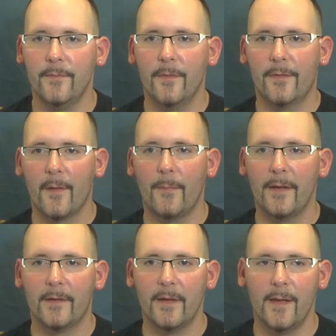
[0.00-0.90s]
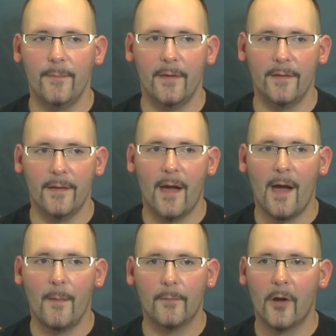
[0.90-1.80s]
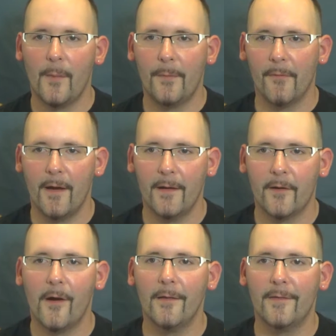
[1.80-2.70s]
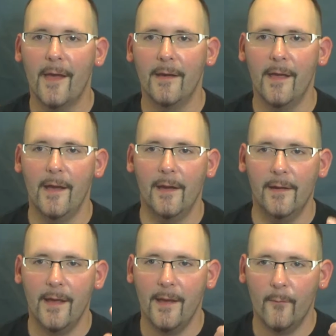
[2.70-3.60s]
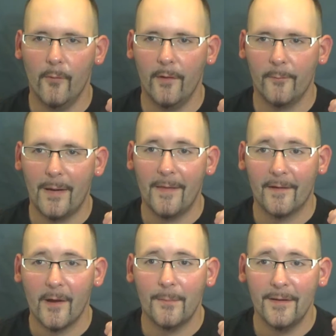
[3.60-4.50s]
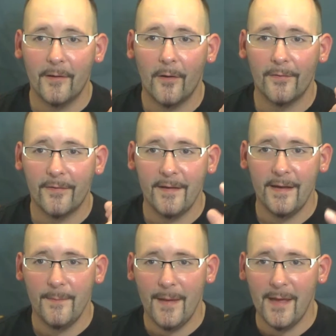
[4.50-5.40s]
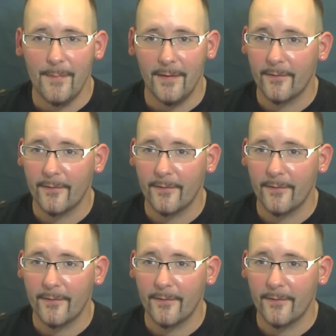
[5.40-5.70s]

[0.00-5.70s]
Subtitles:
somebody claimed the copyrighted content, and it was by the company called CD Baby.